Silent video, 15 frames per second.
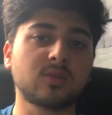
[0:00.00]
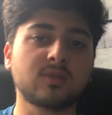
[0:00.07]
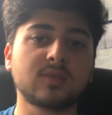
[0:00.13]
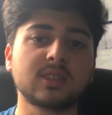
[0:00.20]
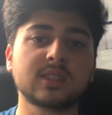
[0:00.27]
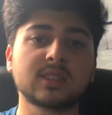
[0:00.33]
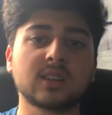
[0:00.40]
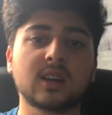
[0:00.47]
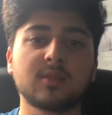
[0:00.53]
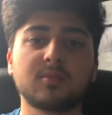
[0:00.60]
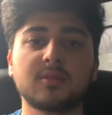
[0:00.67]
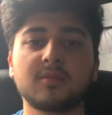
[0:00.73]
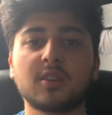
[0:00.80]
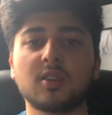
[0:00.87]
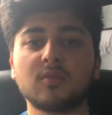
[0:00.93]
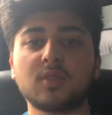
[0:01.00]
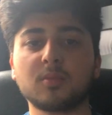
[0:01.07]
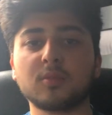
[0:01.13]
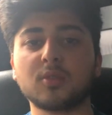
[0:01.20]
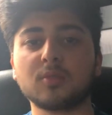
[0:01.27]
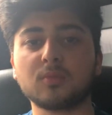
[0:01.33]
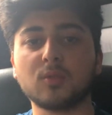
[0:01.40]
one reason I prefer
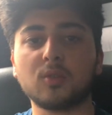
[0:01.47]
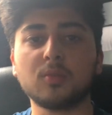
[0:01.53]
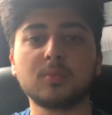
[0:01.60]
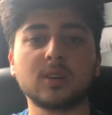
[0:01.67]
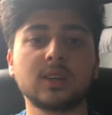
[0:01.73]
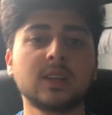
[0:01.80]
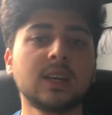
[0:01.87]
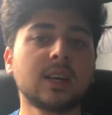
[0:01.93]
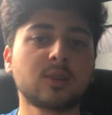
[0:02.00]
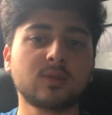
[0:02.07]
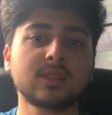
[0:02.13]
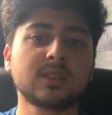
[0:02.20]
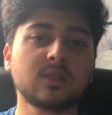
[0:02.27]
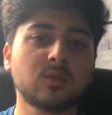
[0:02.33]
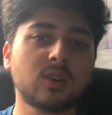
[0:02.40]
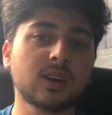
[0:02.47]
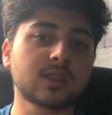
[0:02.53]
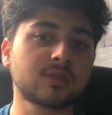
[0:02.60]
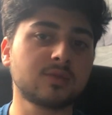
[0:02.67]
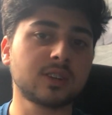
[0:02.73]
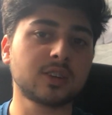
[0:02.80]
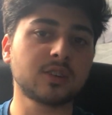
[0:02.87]
Remnant more. But Quizlet works
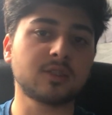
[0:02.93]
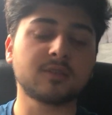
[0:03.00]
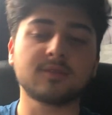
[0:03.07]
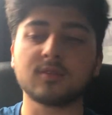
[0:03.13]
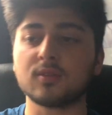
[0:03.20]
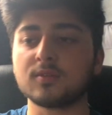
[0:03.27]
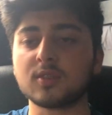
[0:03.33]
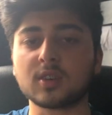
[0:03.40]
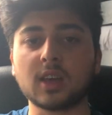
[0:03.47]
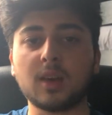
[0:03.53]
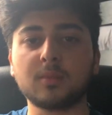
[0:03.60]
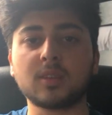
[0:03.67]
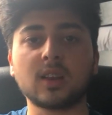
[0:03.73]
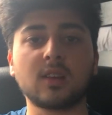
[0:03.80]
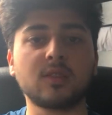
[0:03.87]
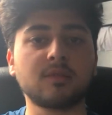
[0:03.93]
really good for vocabulary,